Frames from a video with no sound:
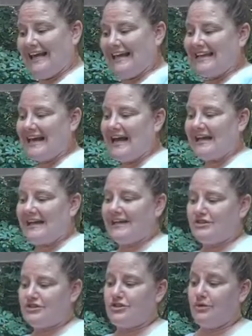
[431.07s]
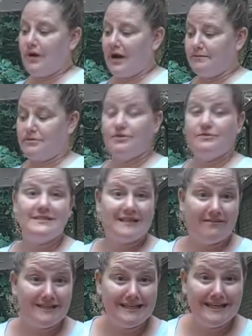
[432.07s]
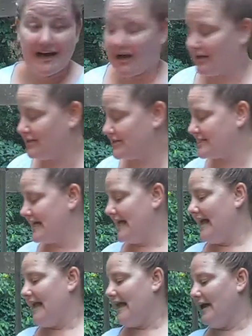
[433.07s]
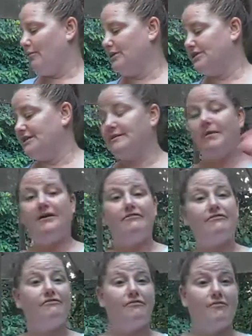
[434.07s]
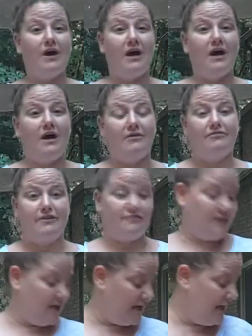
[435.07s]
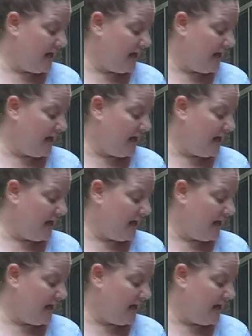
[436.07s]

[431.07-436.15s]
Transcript: That gets you up to $70, which is above $50.